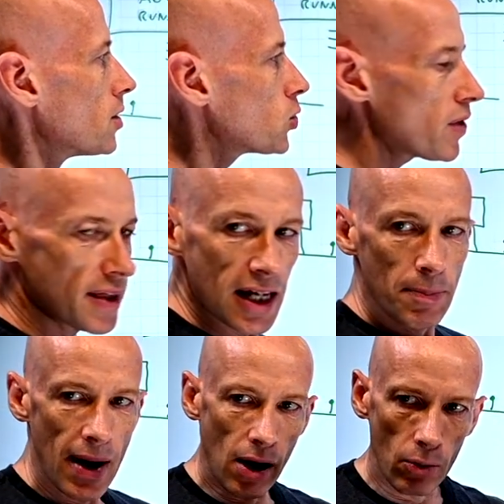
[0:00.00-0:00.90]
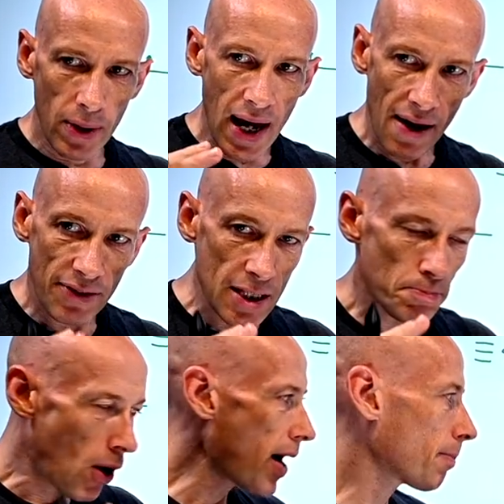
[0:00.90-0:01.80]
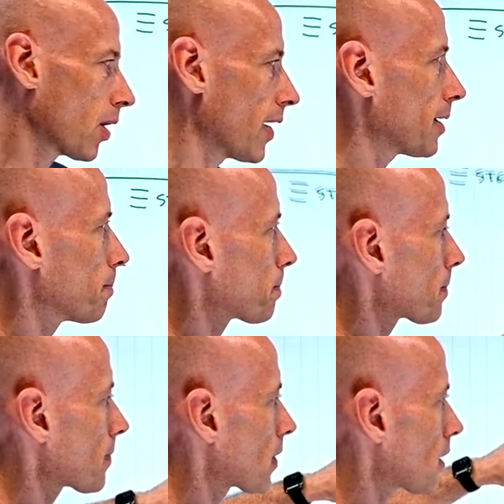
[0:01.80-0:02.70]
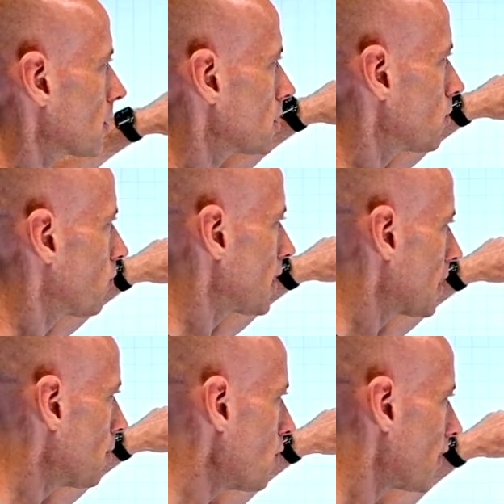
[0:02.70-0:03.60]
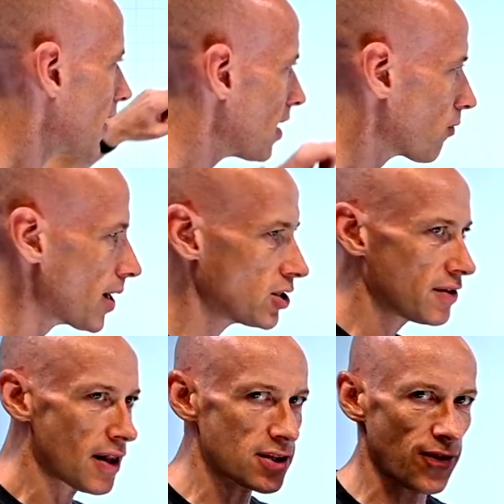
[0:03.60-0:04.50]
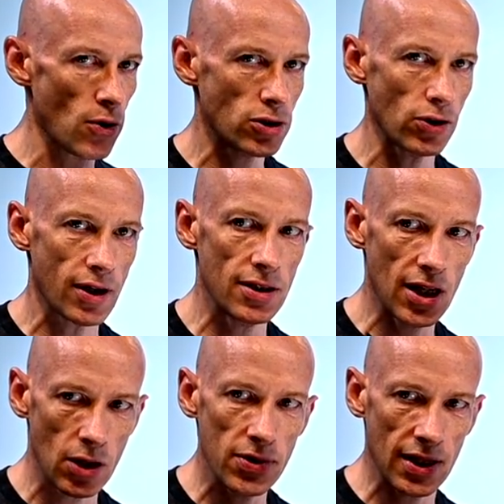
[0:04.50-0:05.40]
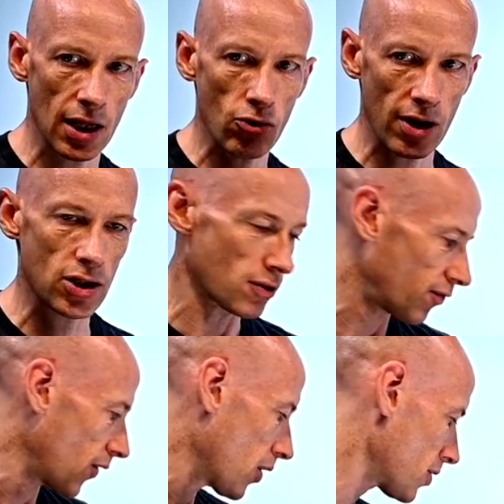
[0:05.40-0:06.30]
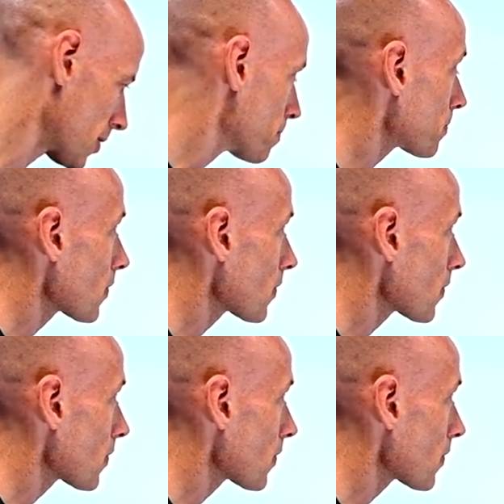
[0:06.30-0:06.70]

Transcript: So we think about, we have this pipeline. So if we come over here, if we actually, let's focus on the continuous integration first.